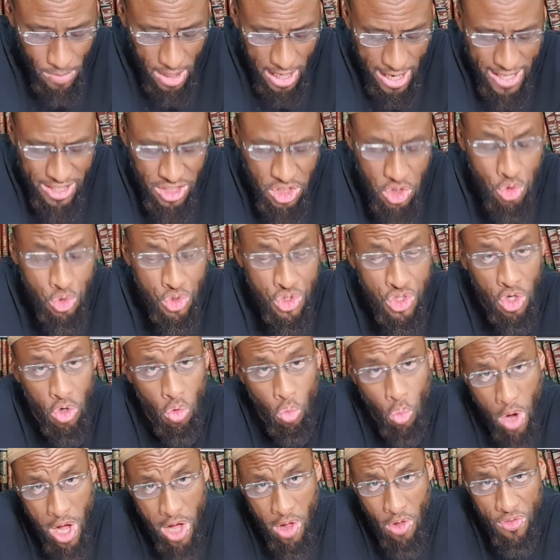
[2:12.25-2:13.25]
and use your
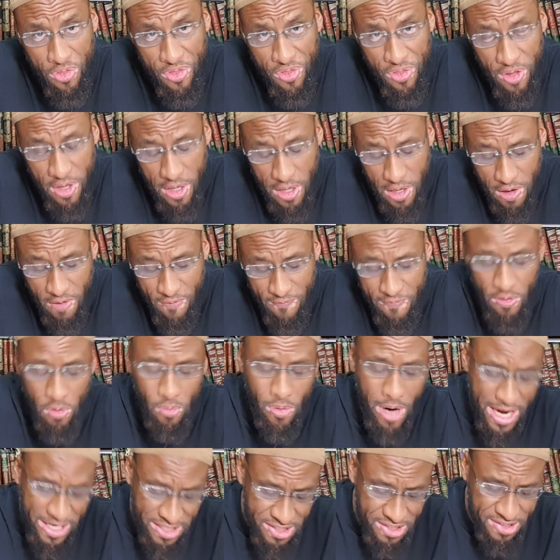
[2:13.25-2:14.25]
wealth for
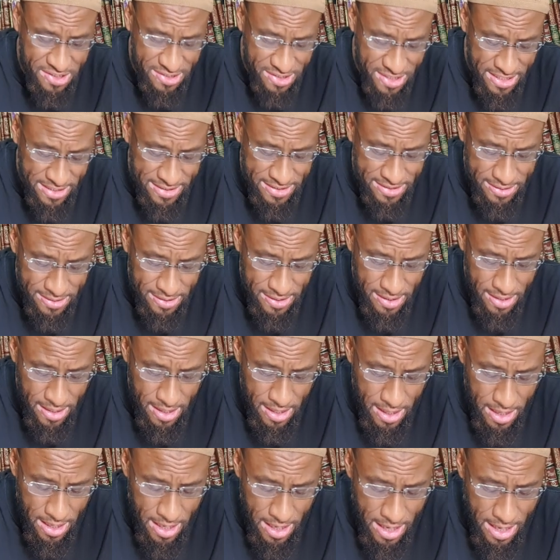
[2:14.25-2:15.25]
righteousness
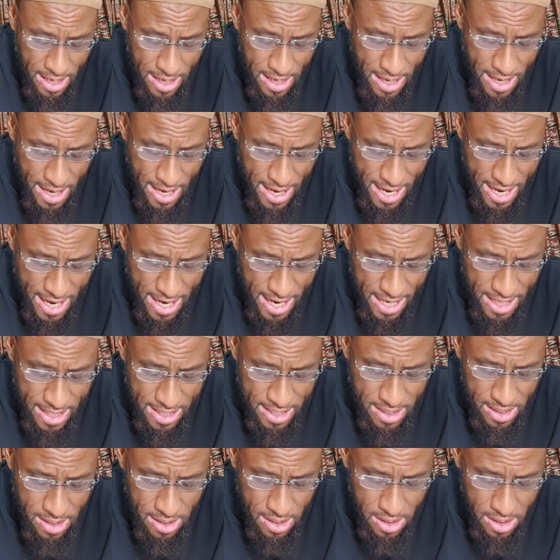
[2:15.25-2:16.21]
and